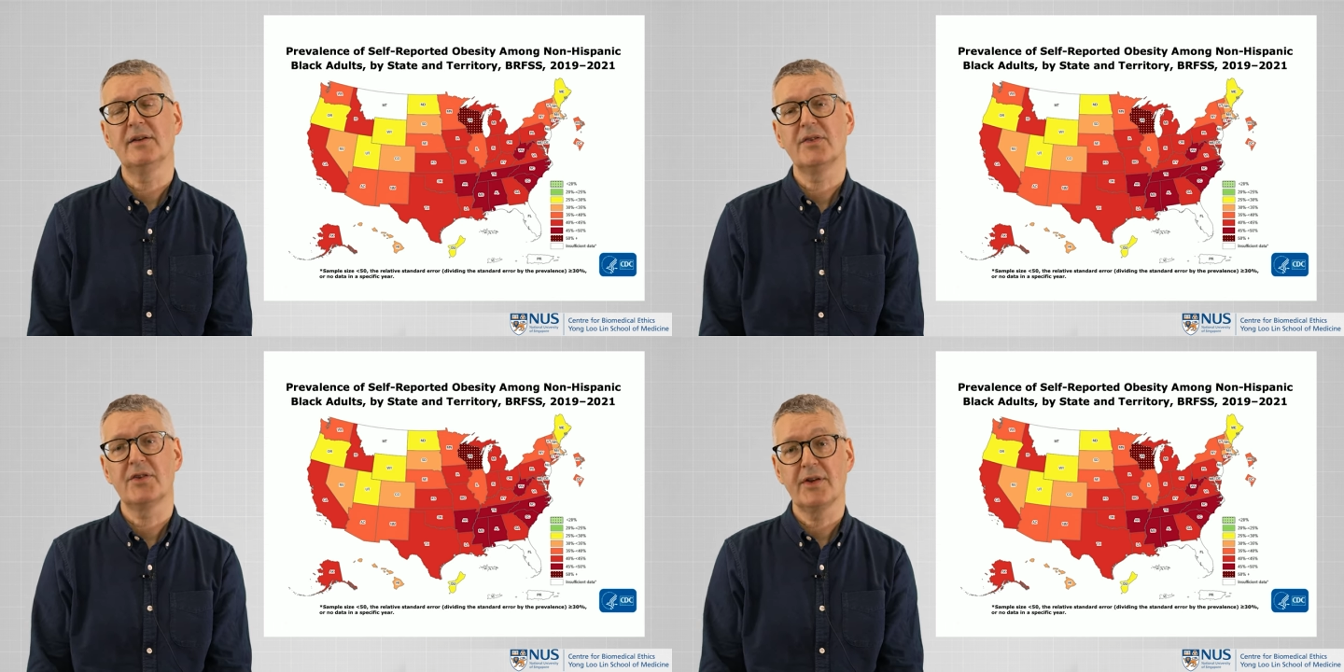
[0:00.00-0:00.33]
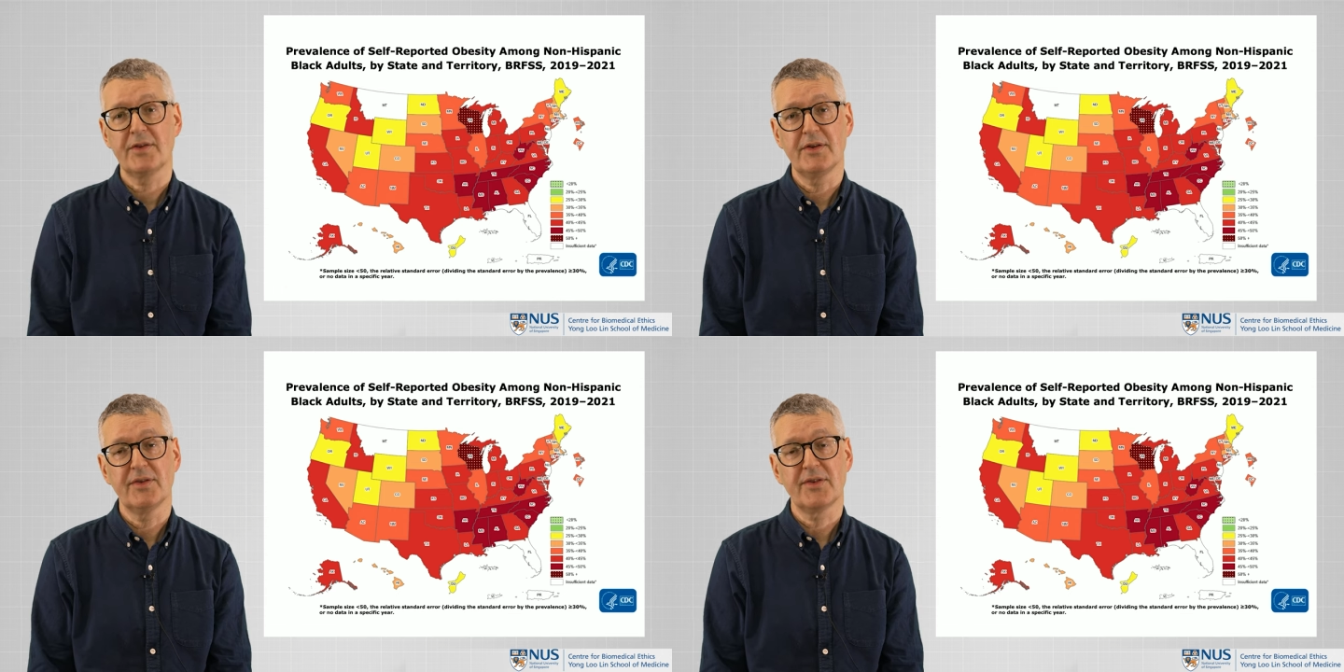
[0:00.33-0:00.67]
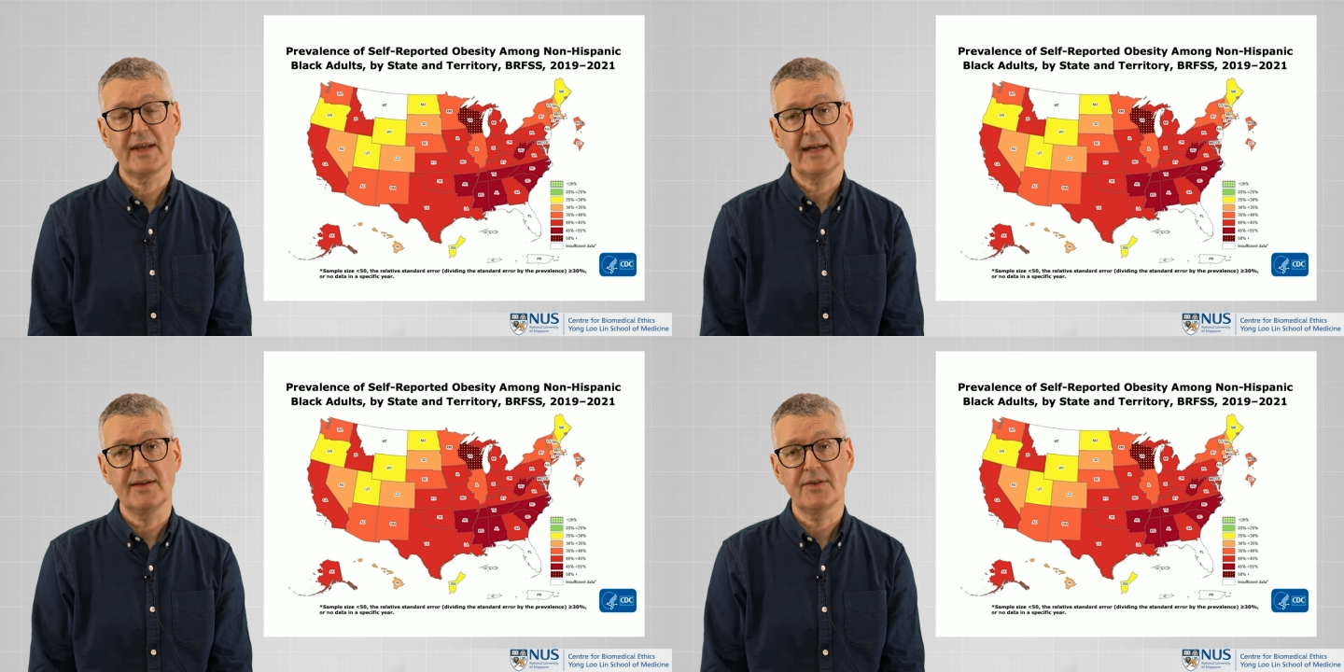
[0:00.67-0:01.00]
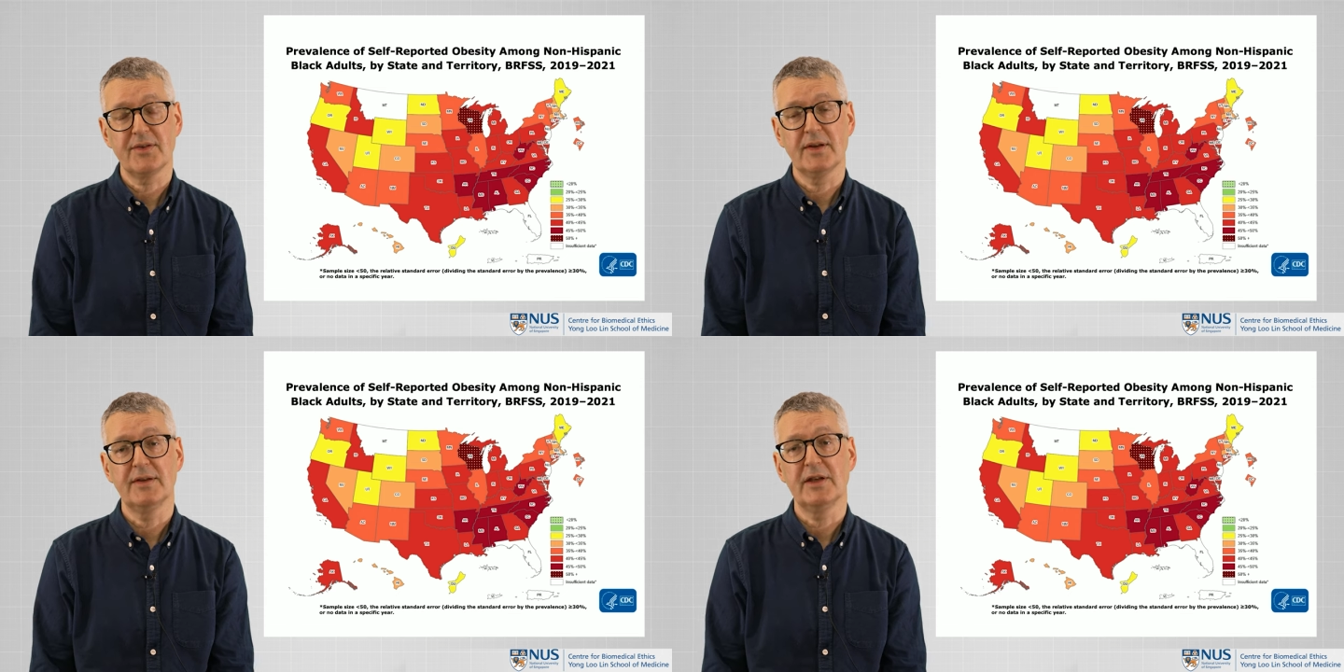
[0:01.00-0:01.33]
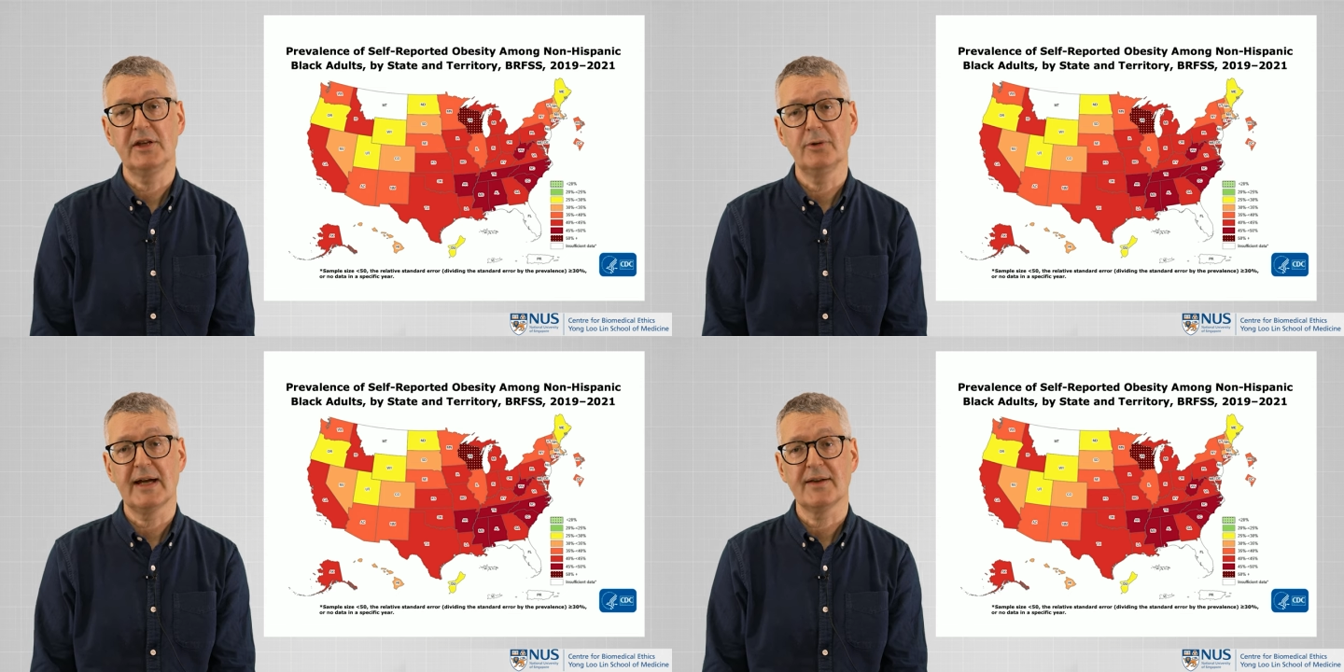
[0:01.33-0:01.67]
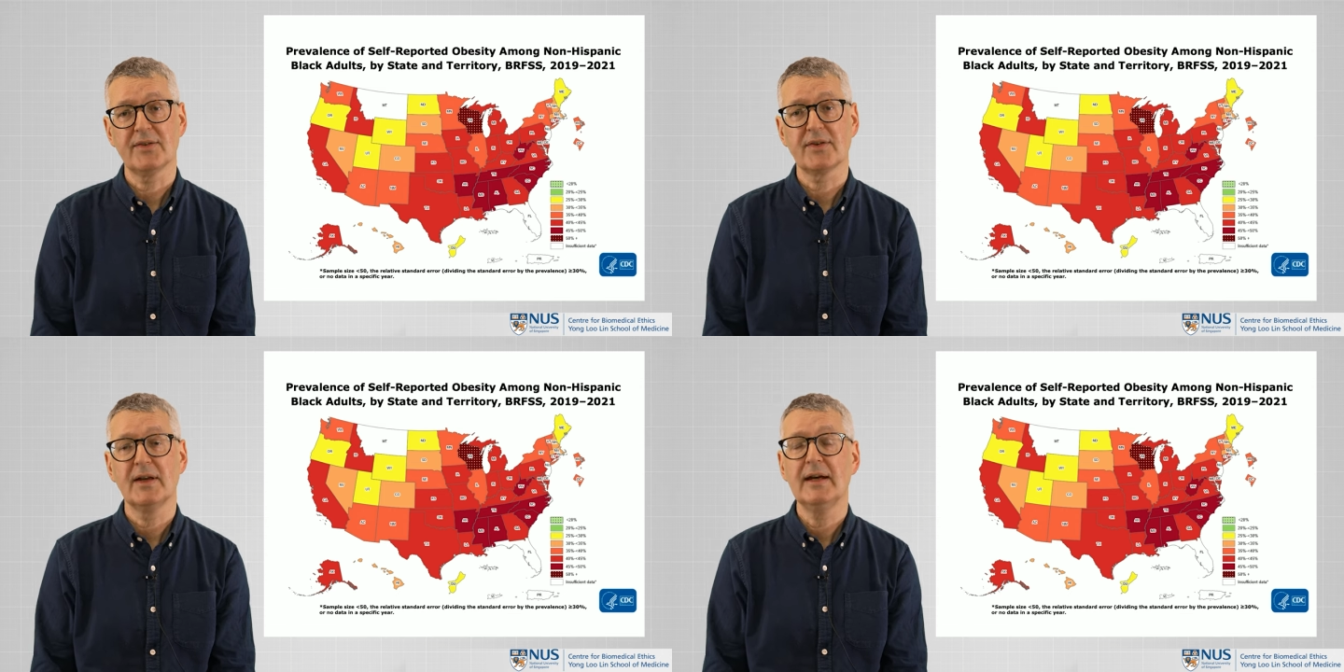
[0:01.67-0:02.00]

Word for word: southern states in the US